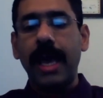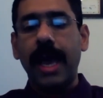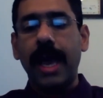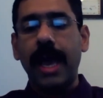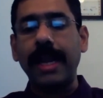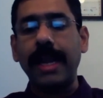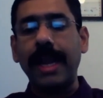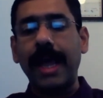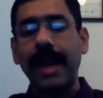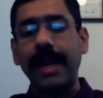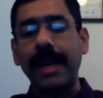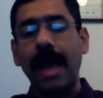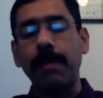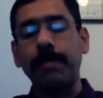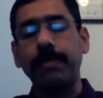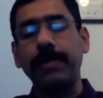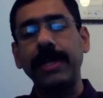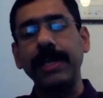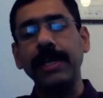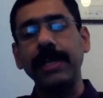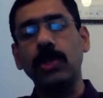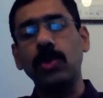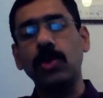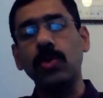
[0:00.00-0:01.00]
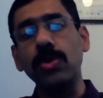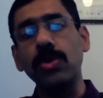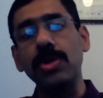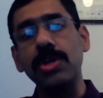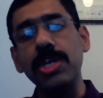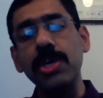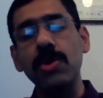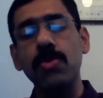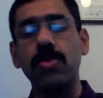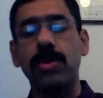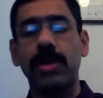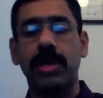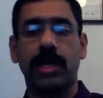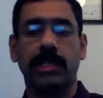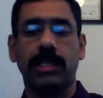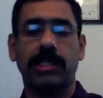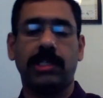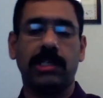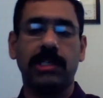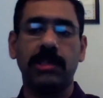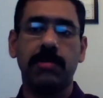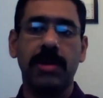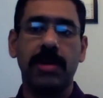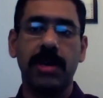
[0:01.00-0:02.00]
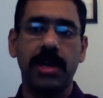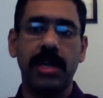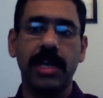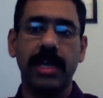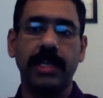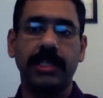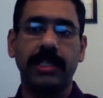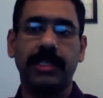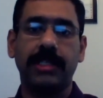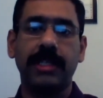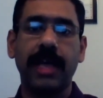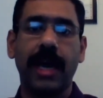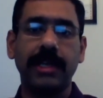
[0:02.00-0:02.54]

and adapting to new customer needs.